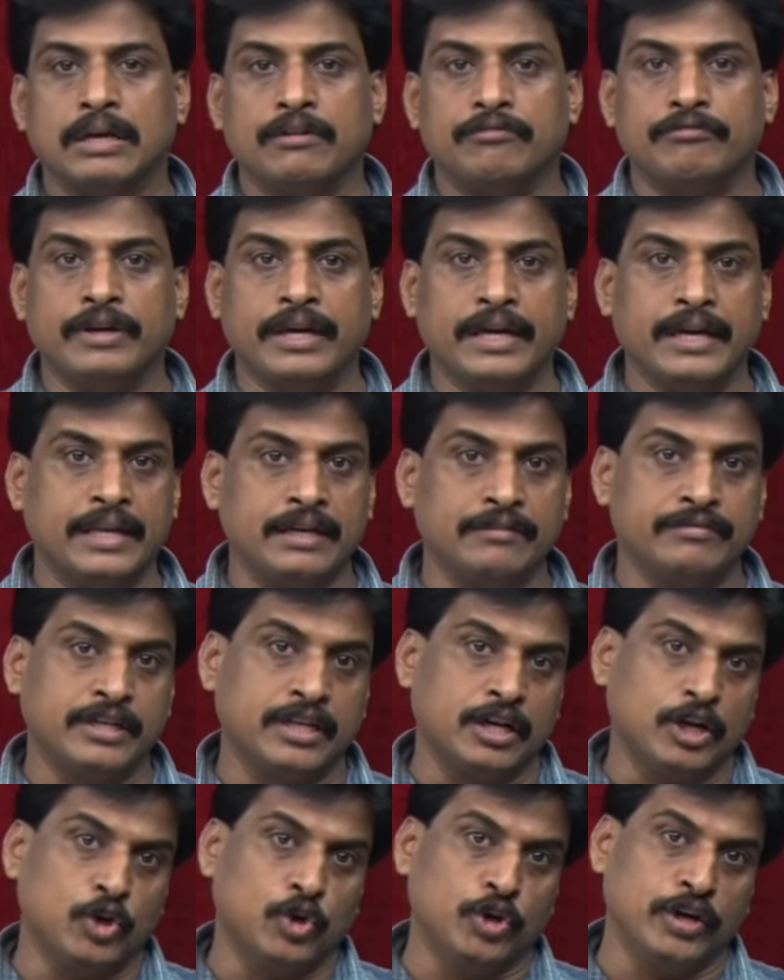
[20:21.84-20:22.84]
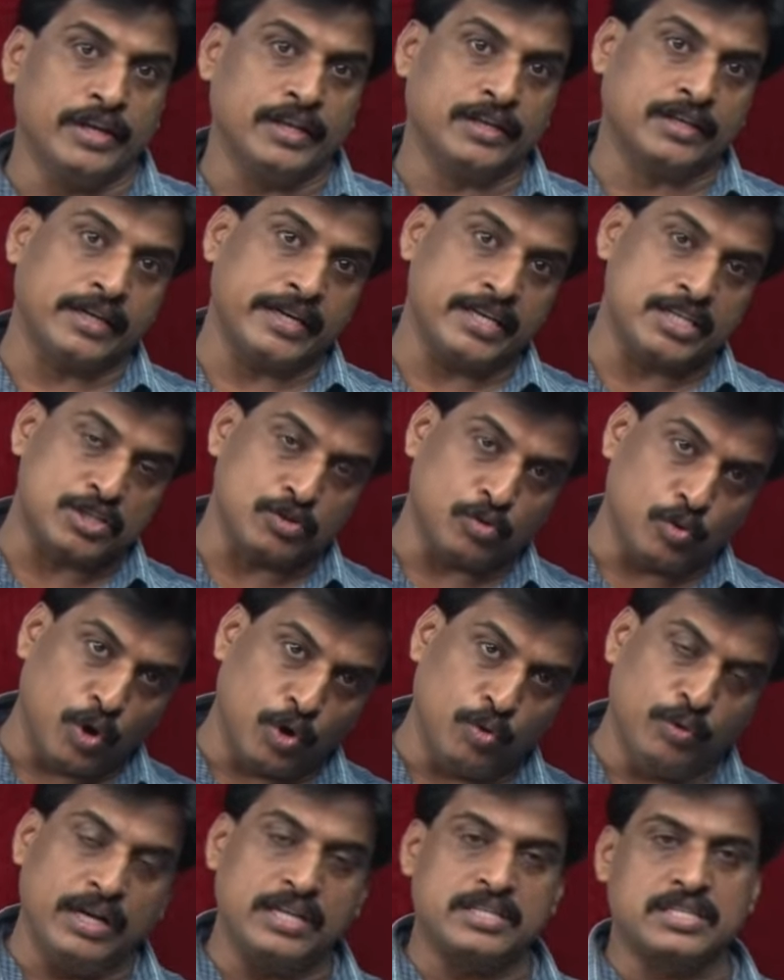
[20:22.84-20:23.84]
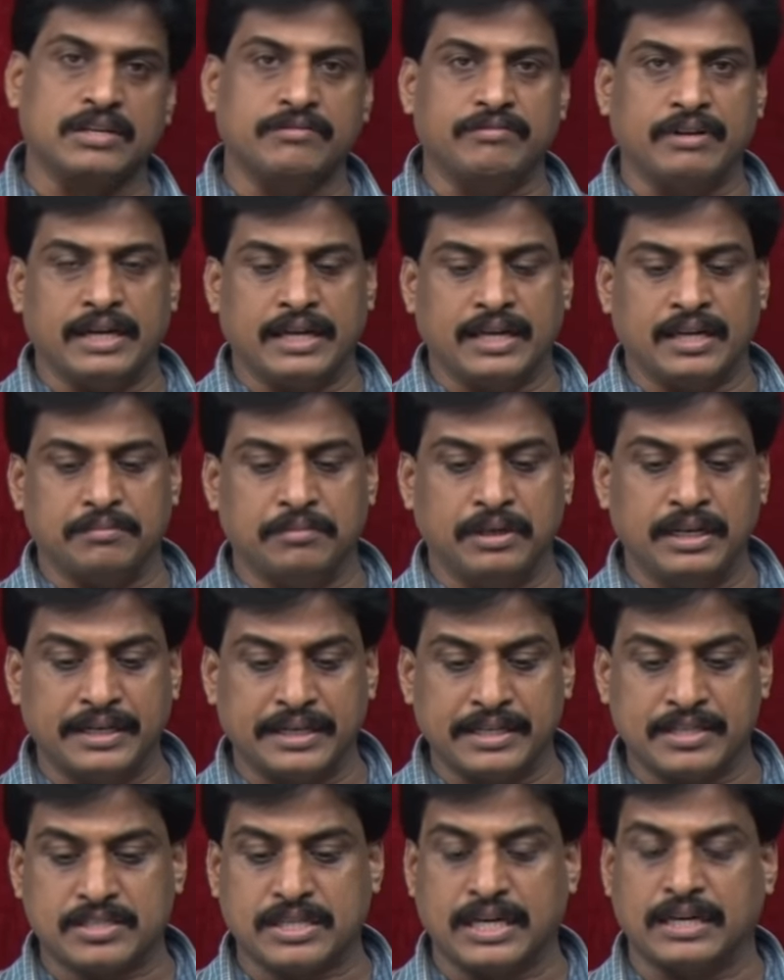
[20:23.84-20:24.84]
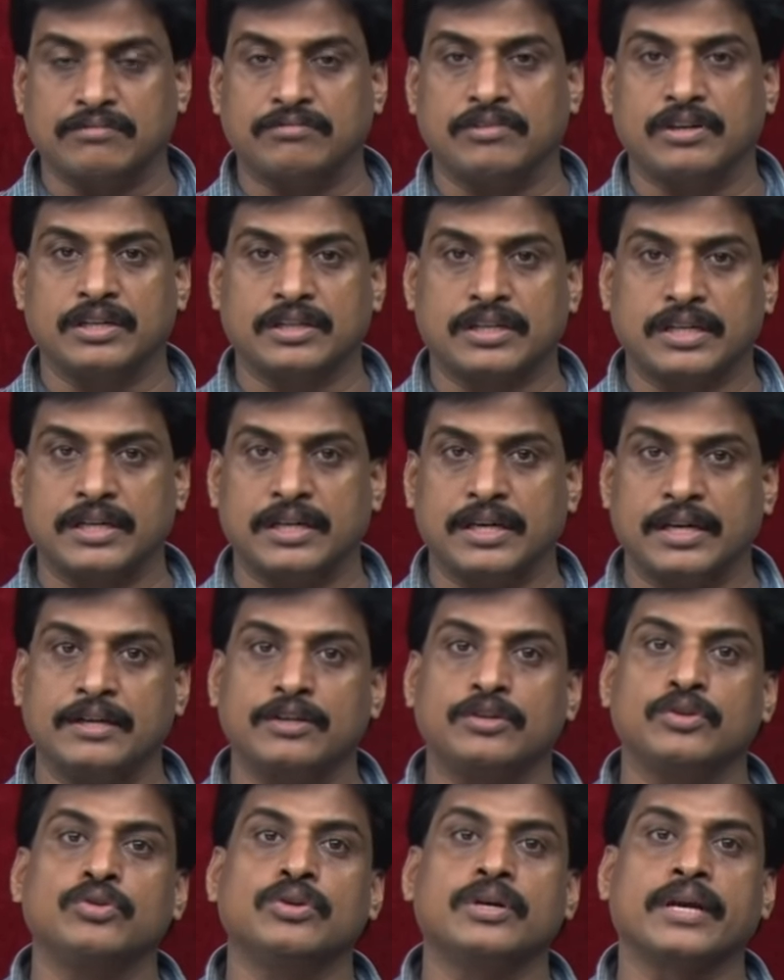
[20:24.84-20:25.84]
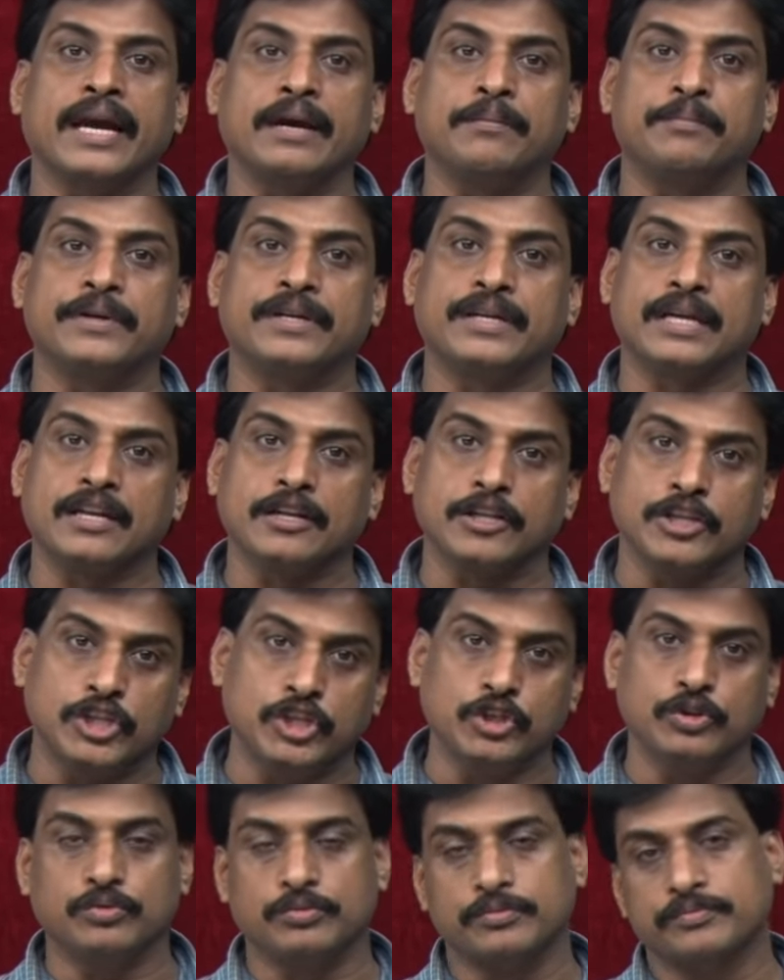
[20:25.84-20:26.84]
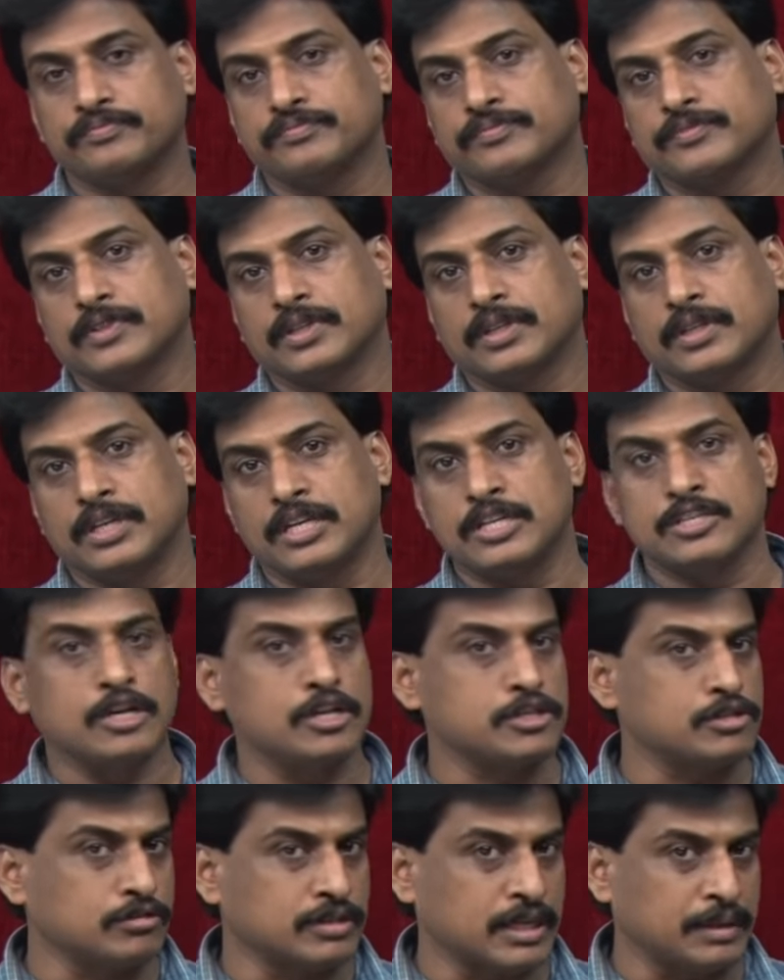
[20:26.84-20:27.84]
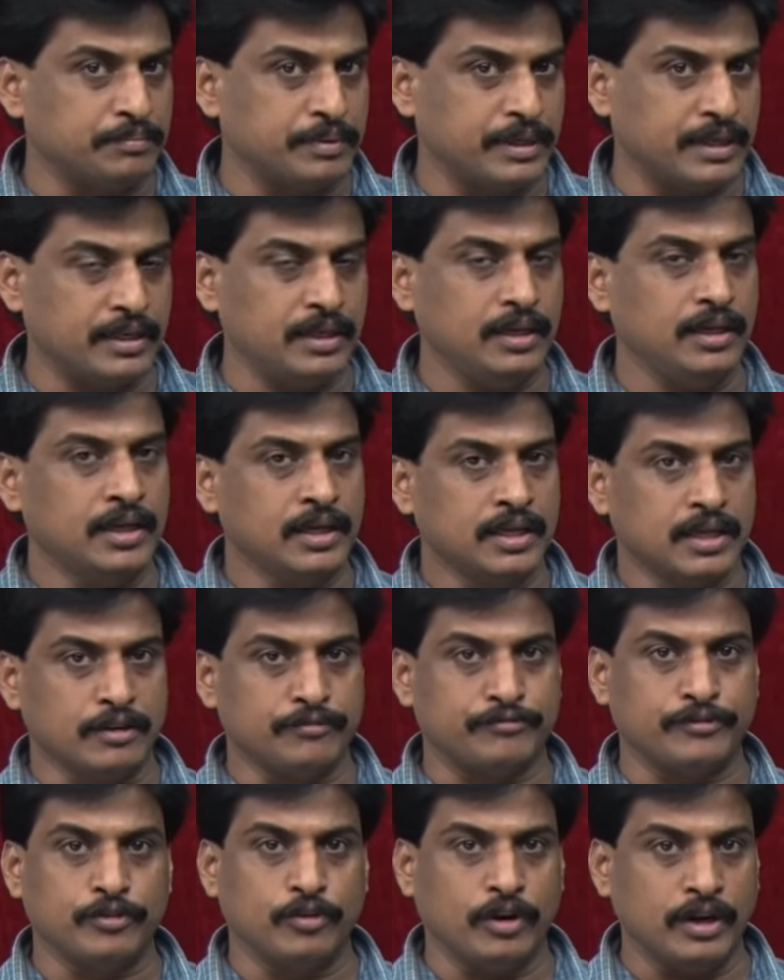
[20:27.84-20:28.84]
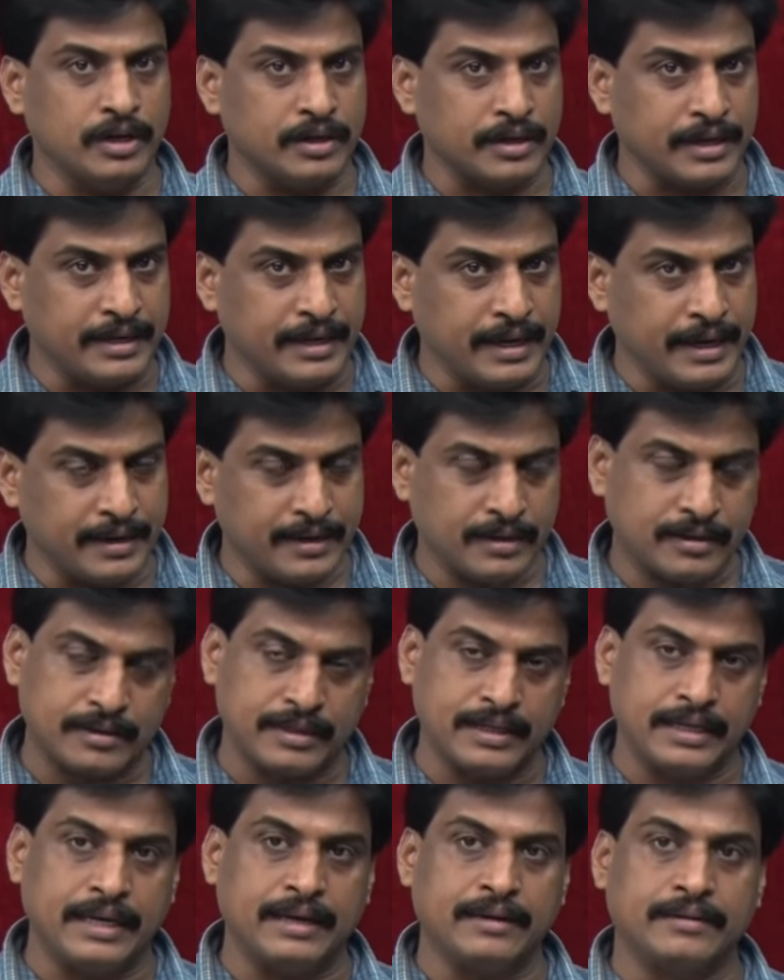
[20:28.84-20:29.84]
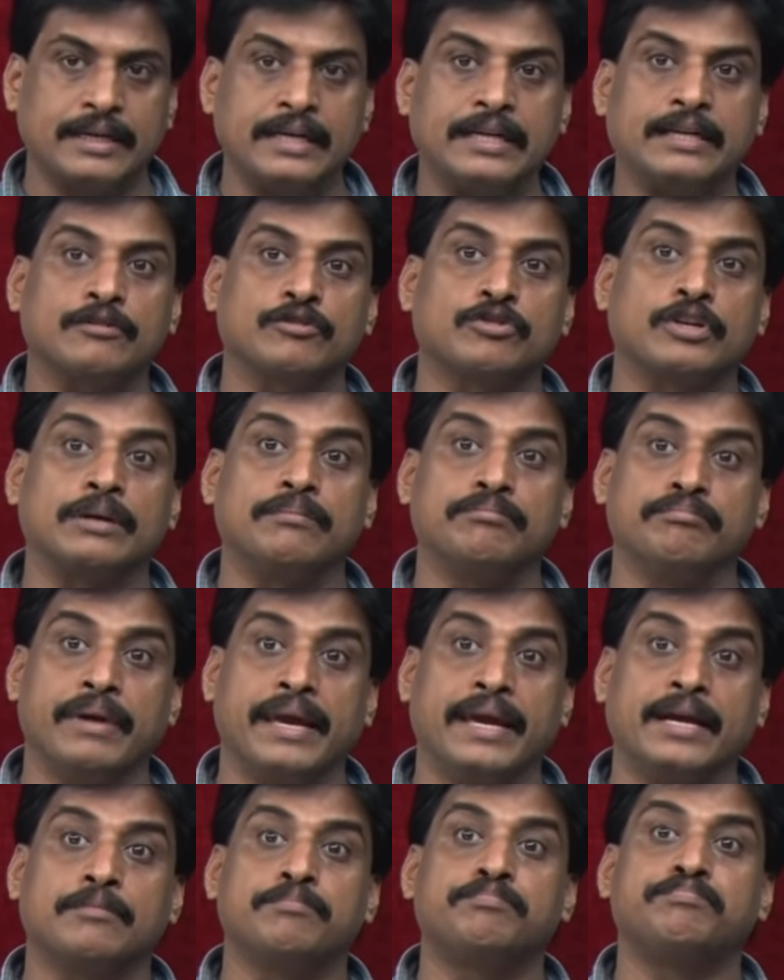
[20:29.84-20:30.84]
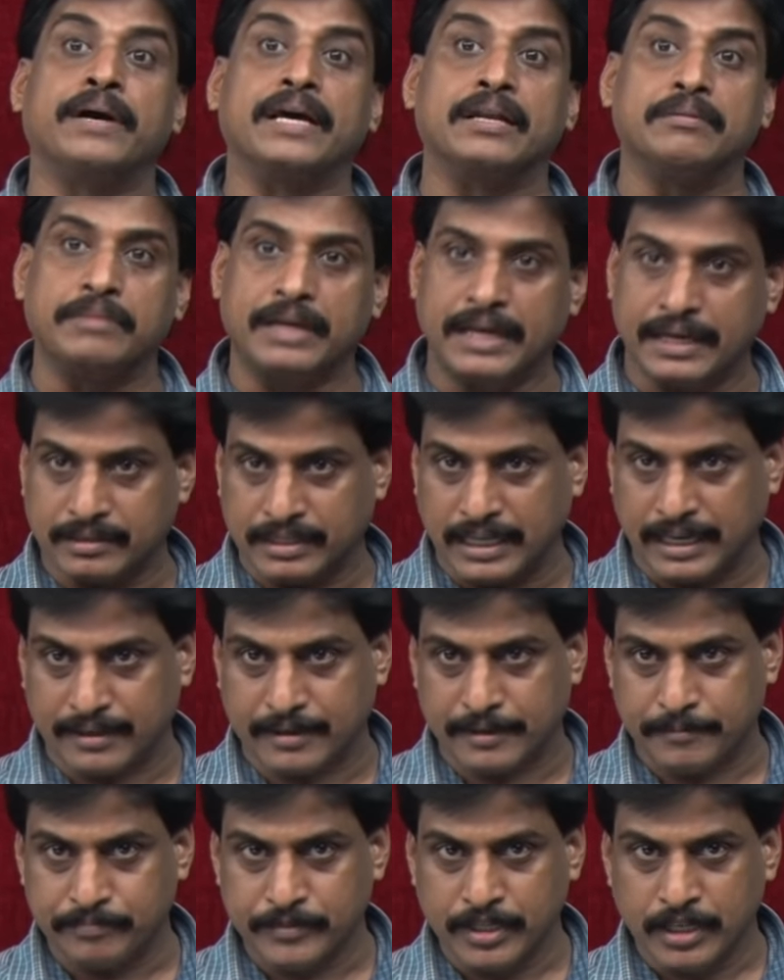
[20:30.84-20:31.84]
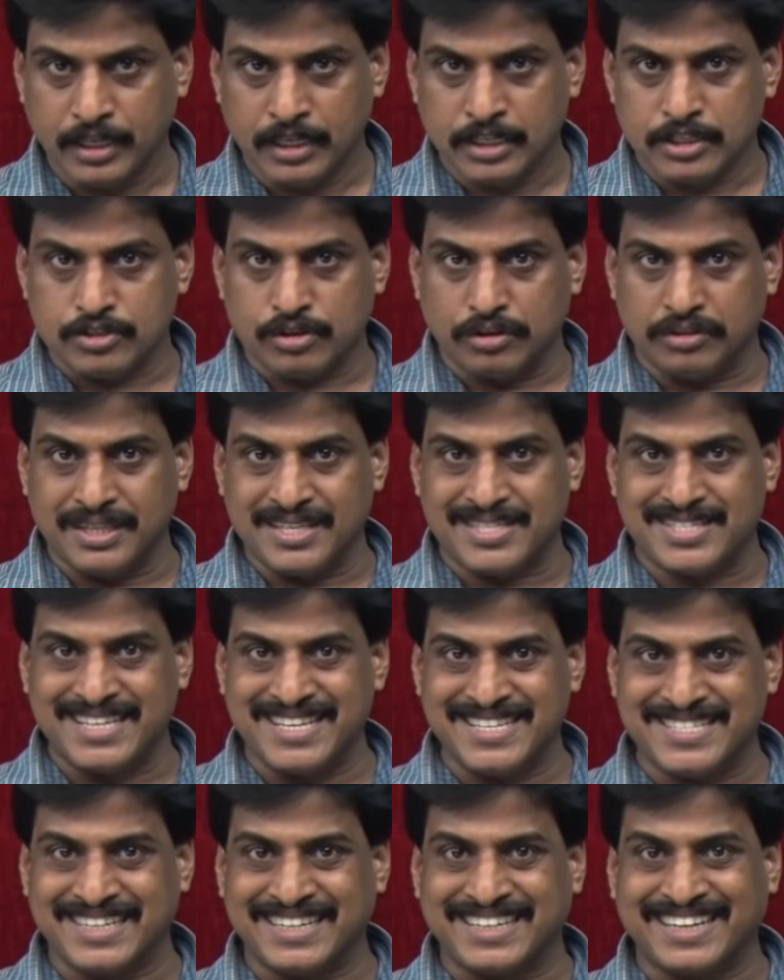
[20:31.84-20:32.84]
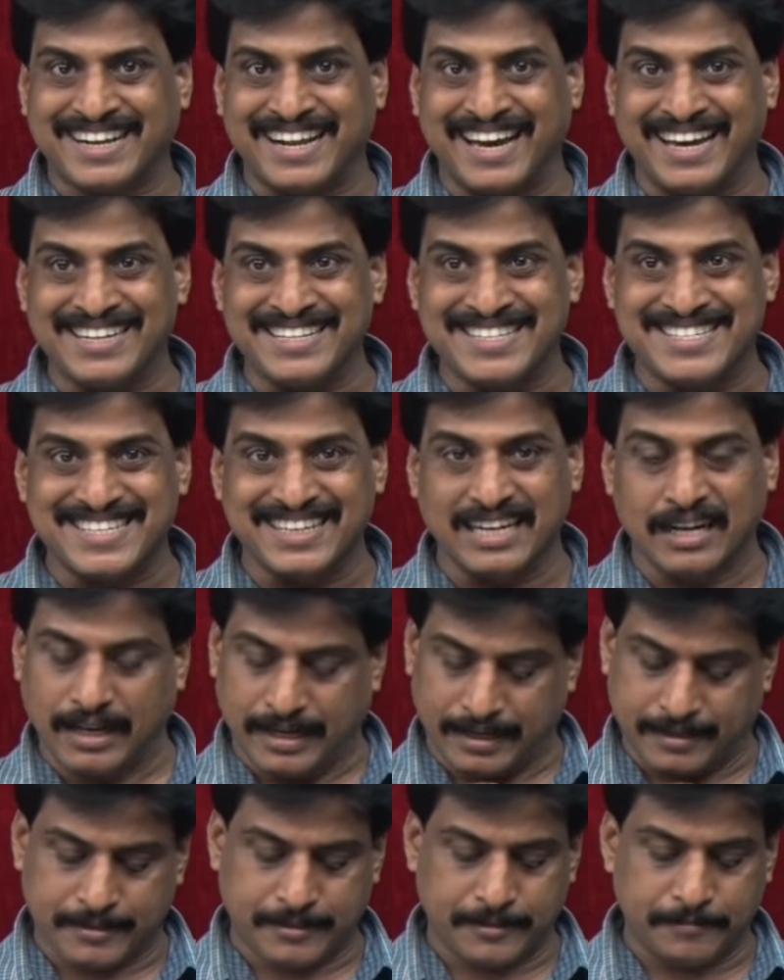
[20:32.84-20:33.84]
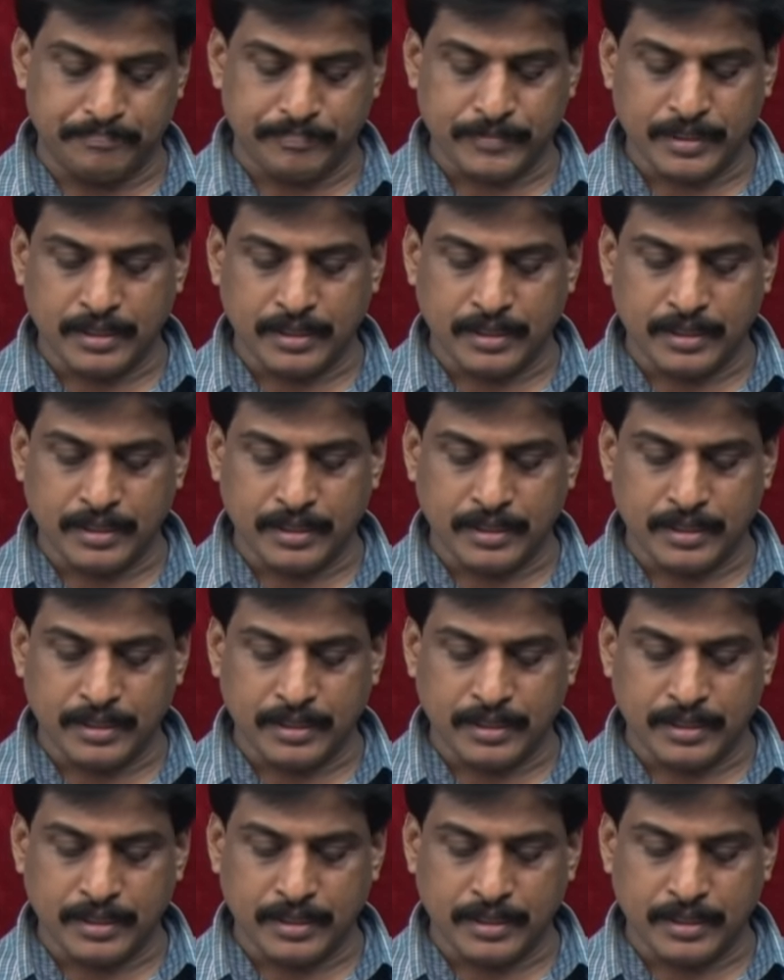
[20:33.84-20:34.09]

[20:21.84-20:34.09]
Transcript: Wherever lowercase vowels available, it is converted into capital U. It is also temporary. If you want redirect it, you can make permanent that. So this is translate.